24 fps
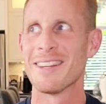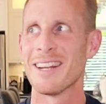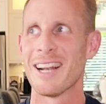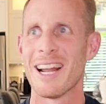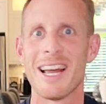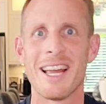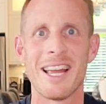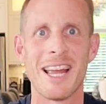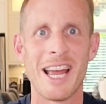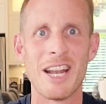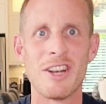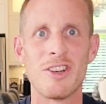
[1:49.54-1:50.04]

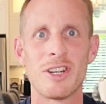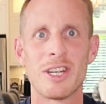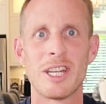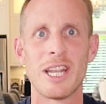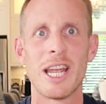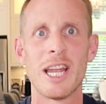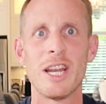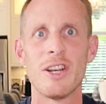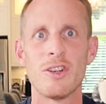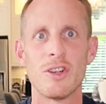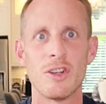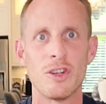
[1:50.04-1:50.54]
it
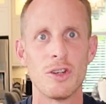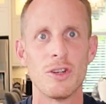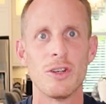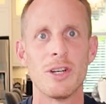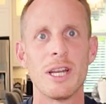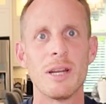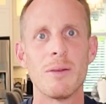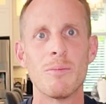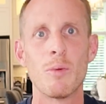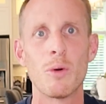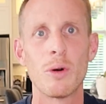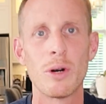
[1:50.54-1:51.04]
education? Do you
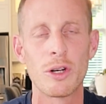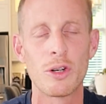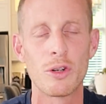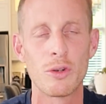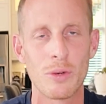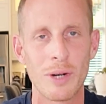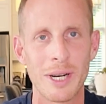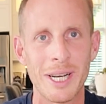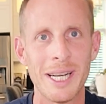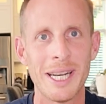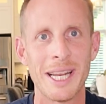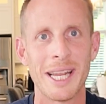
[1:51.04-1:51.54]
need more
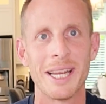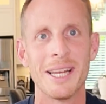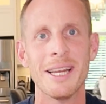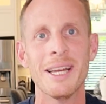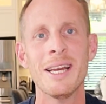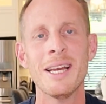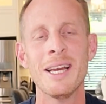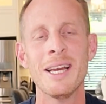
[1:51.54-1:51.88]
training